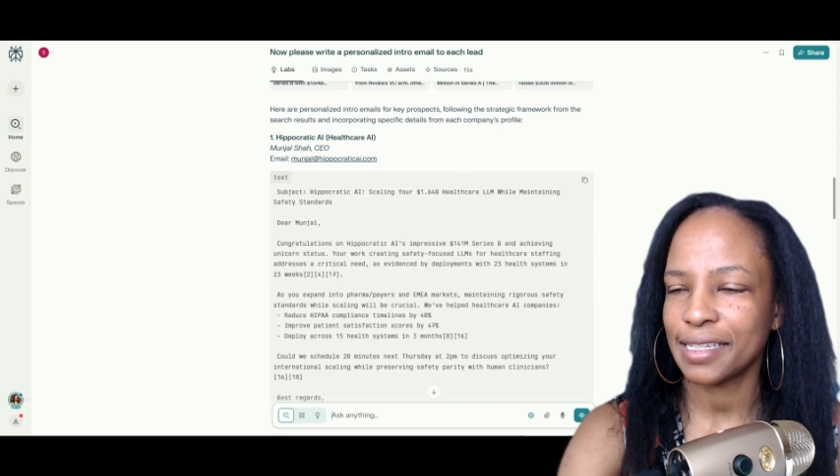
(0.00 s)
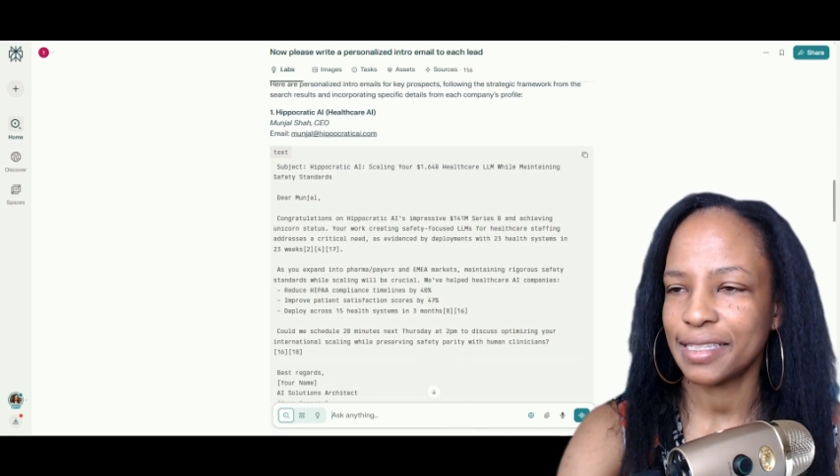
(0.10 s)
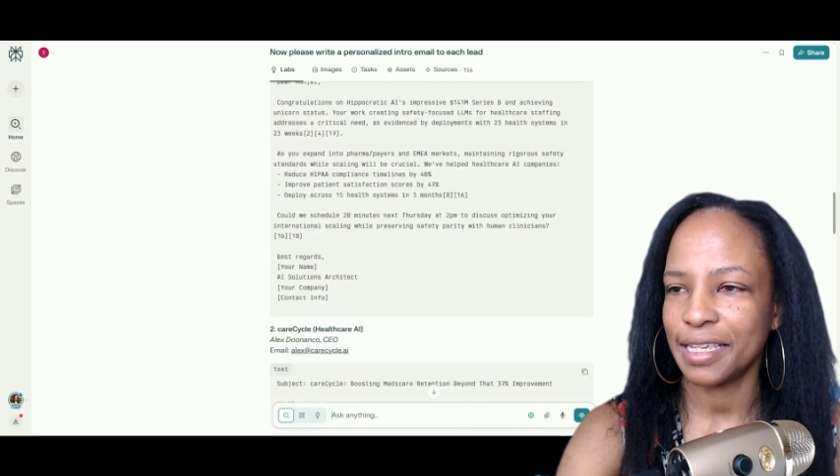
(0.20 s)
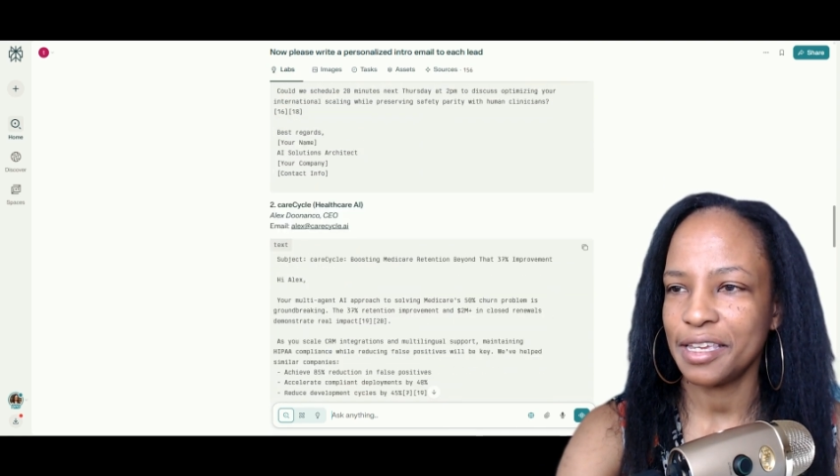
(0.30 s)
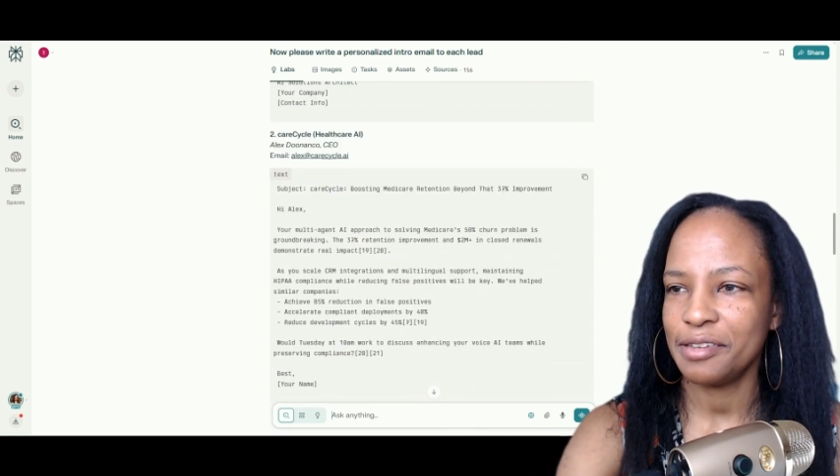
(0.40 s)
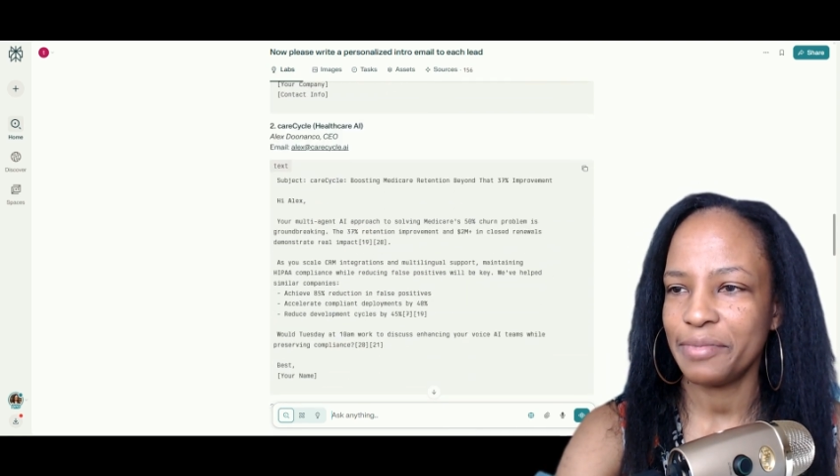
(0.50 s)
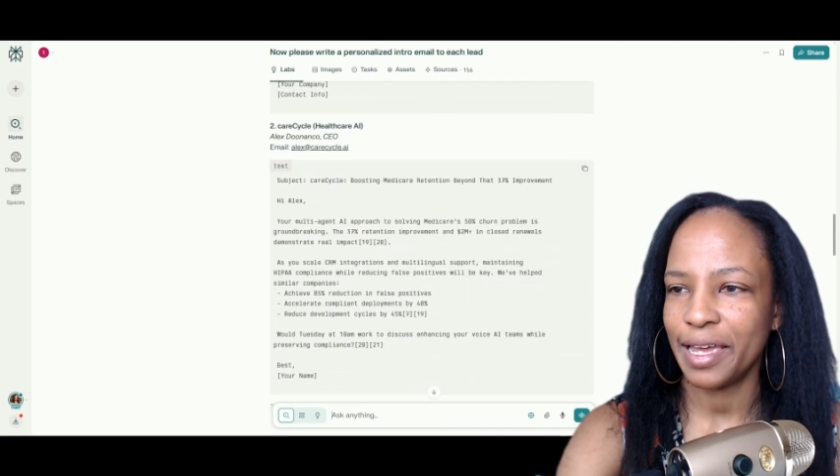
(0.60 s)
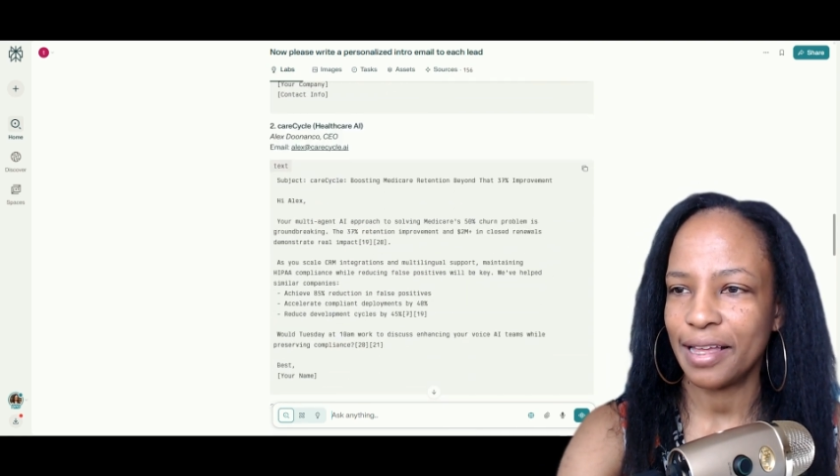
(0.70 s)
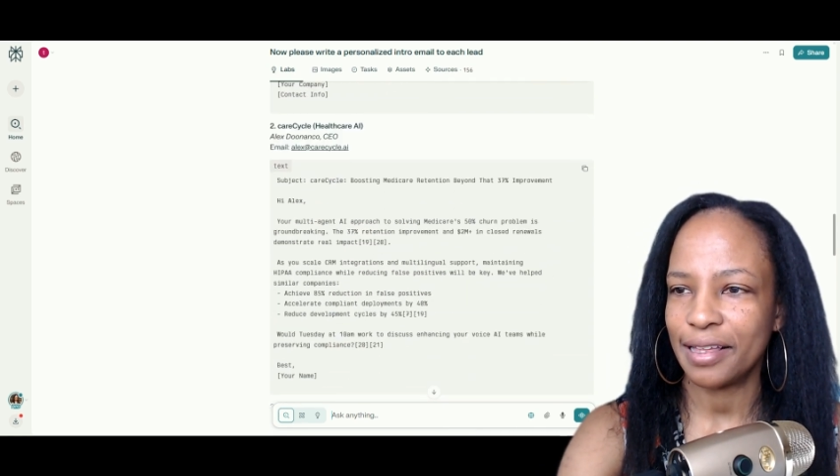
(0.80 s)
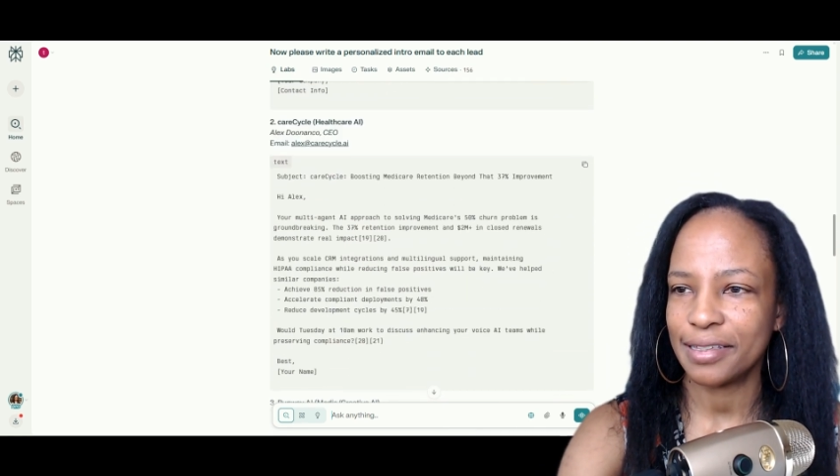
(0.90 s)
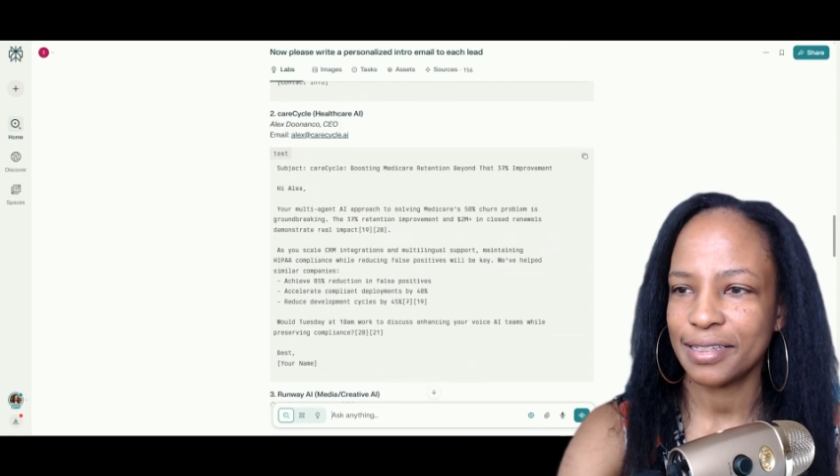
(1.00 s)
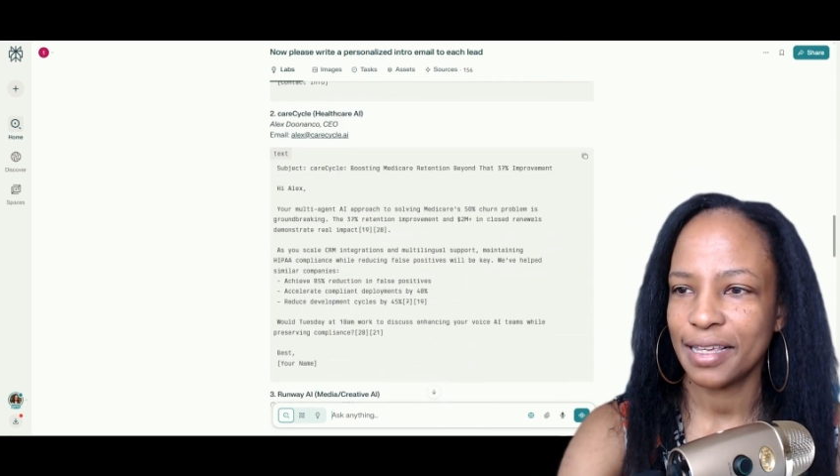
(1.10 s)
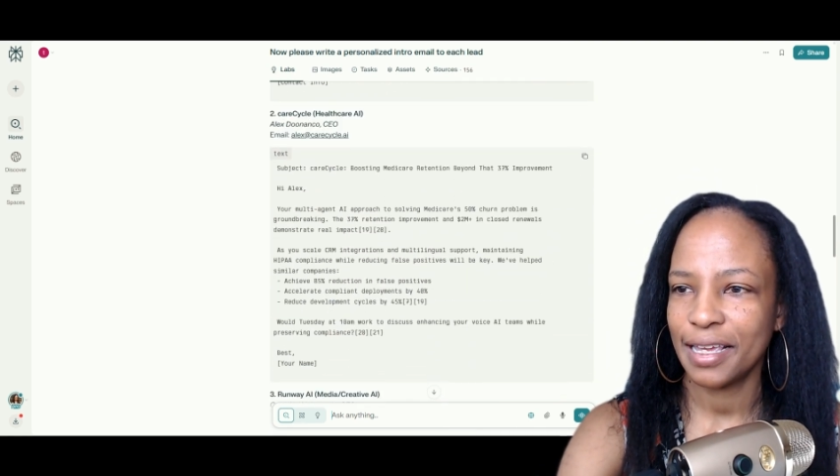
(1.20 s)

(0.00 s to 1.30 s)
the emails,